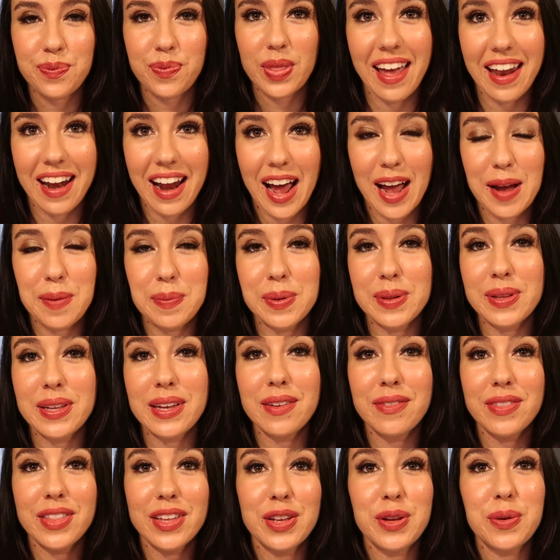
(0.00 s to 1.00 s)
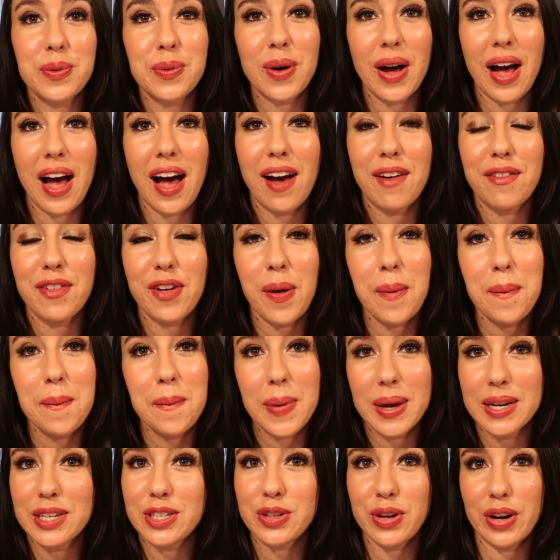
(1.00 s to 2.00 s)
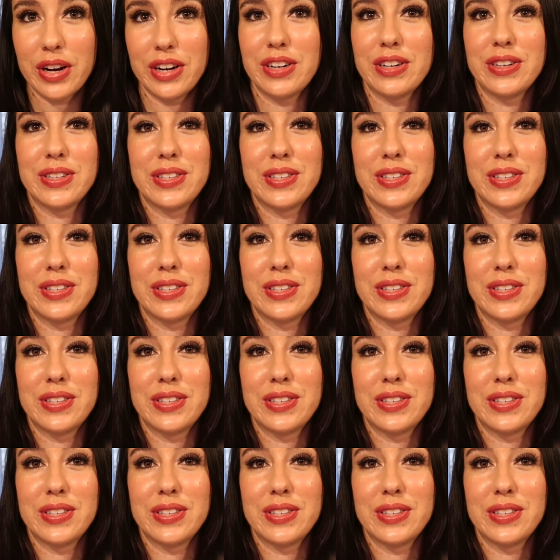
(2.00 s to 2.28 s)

And I believe that you will have a much greater